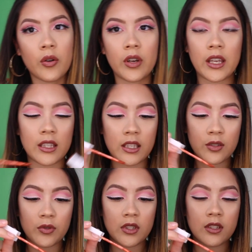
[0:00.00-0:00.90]
Okay,
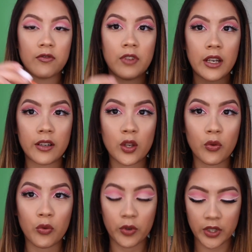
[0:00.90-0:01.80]
this one is
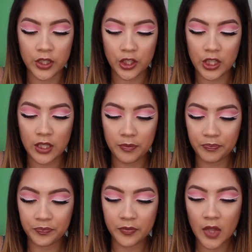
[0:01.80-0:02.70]
very orangey,
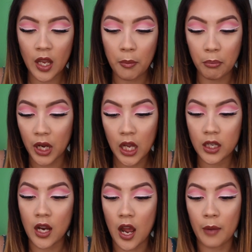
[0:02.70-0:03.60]

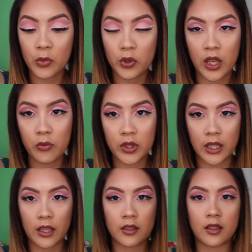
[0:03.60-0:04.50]
but I'm okay
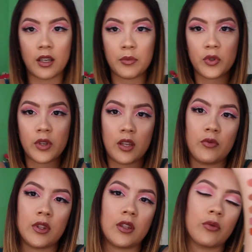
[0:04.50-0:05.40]
with that. I'm okay
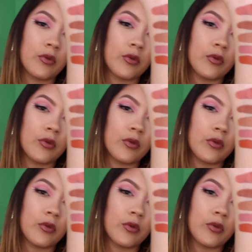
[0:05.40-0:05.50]
with the